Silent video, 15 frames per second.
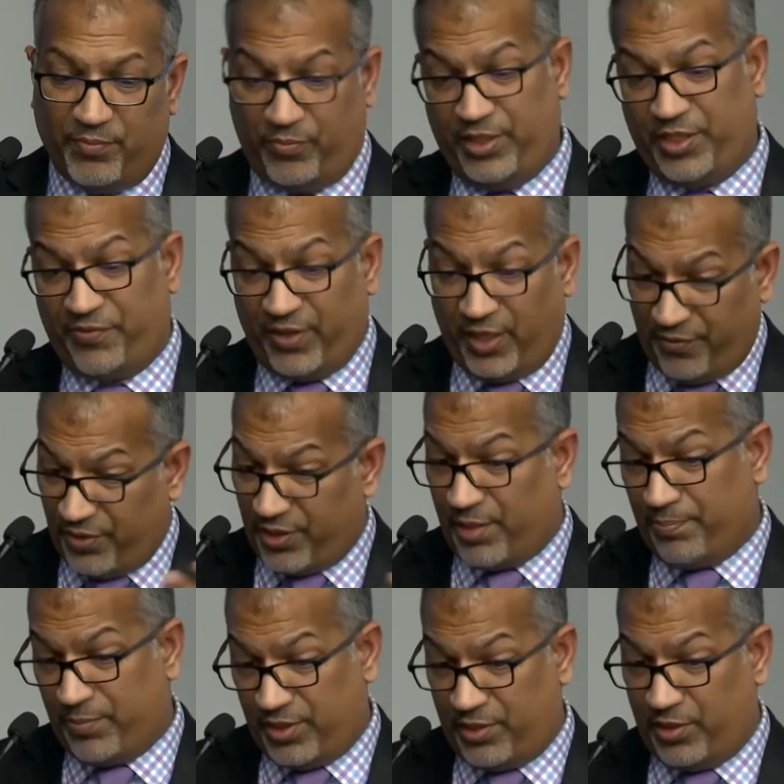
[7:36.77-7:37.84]
We
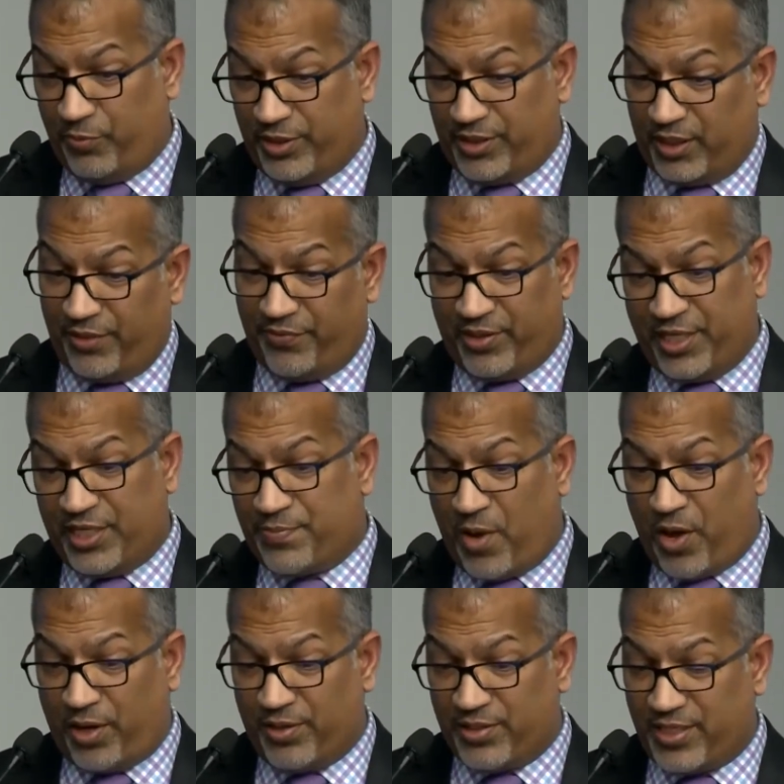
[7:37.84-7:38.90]
deliver these
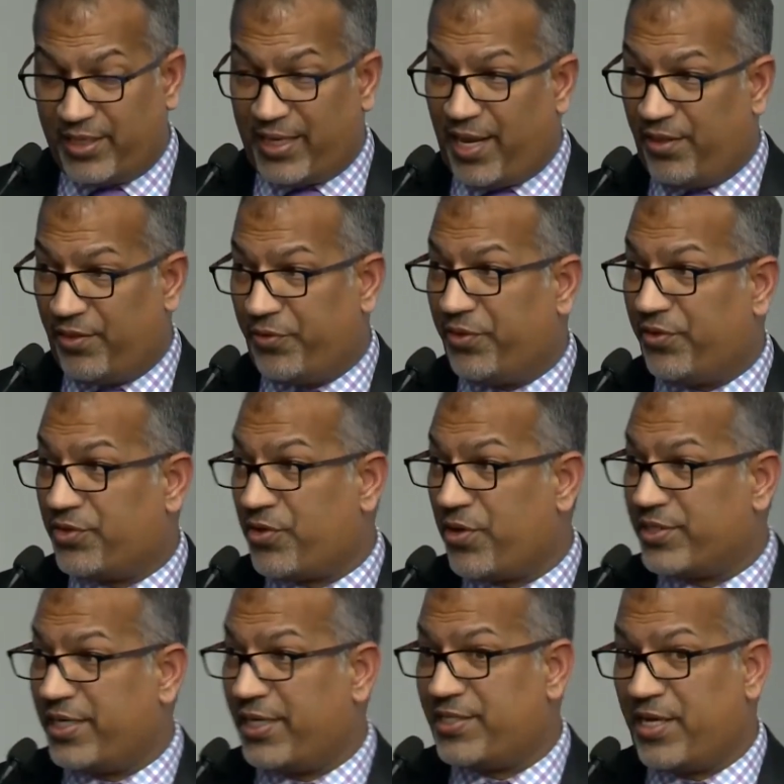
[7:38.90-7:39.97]
models, again, through the
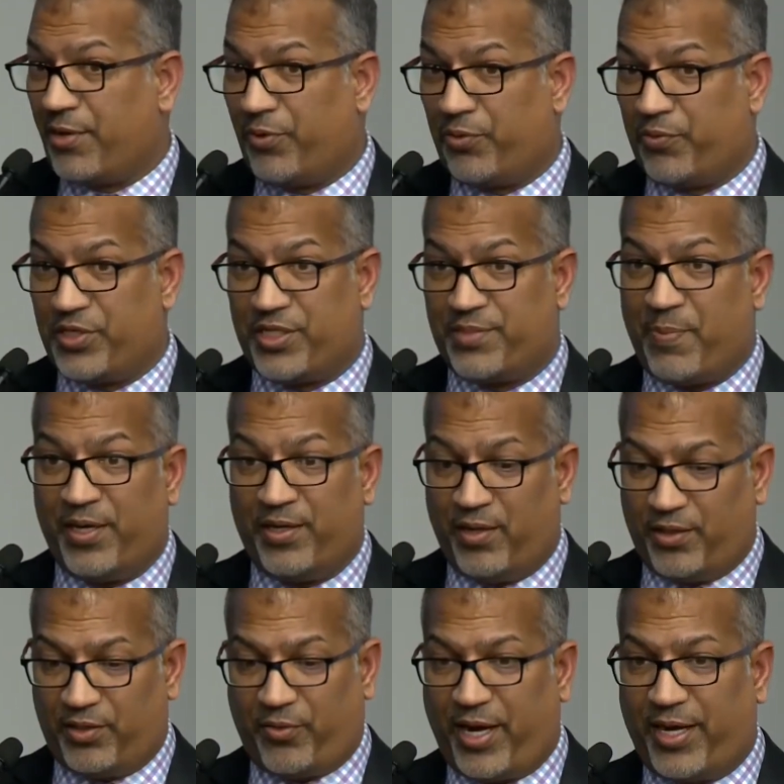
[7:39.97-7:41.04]
Strong Cities Network, which has been
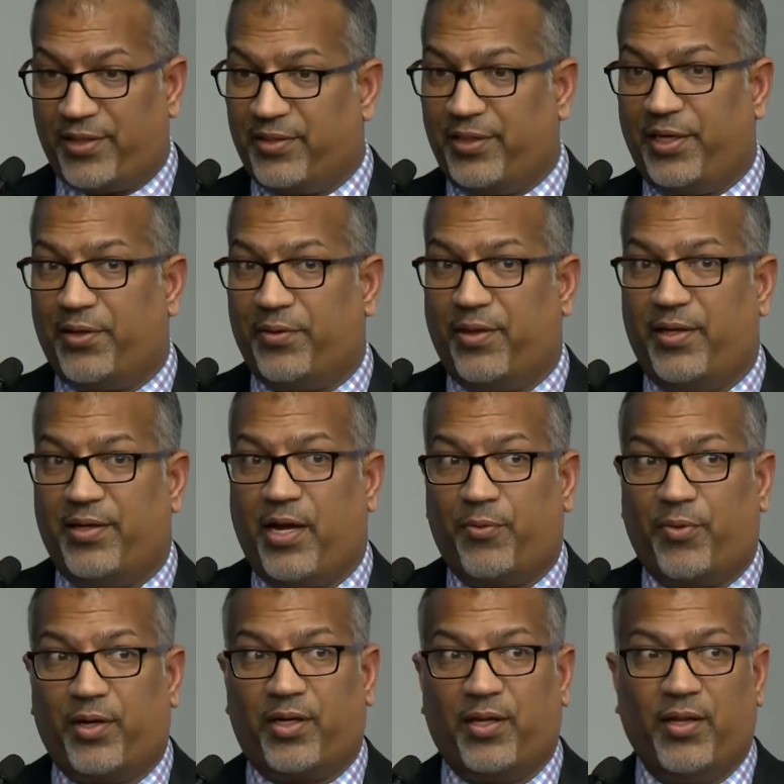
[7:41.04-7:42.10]
a great, a
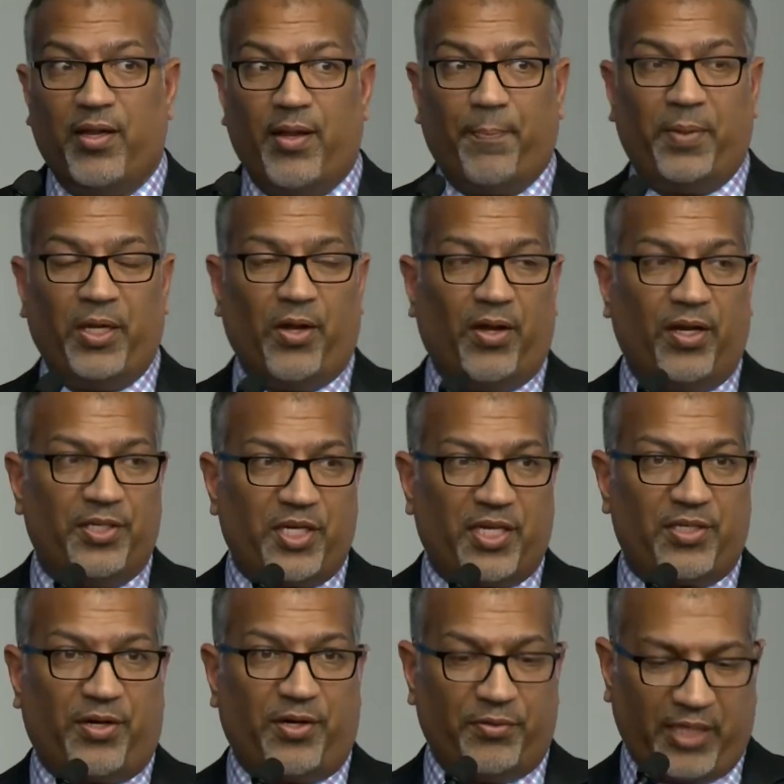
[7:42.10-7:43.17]
network beyond
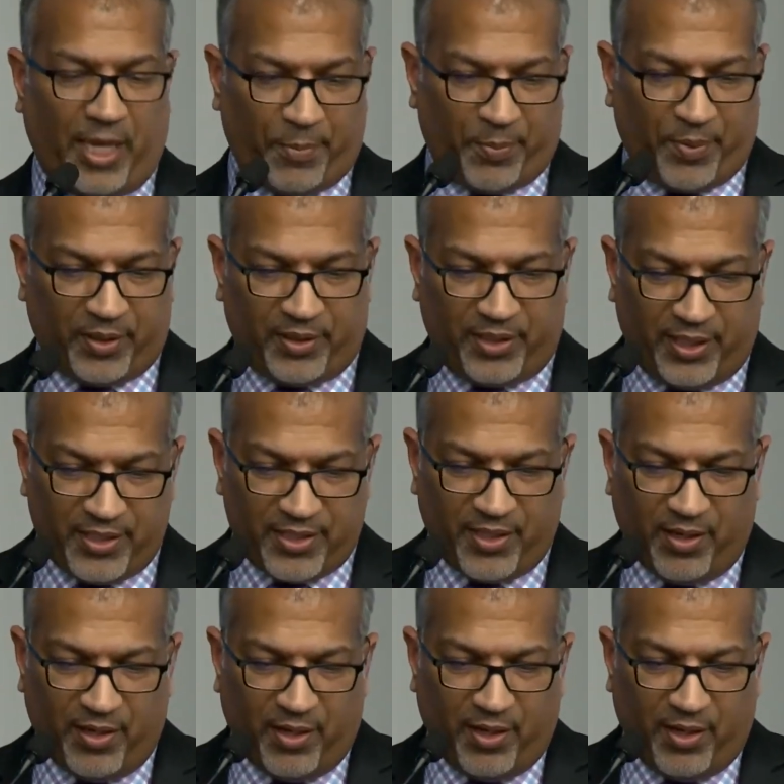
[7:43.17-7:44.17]
just our own capabilities.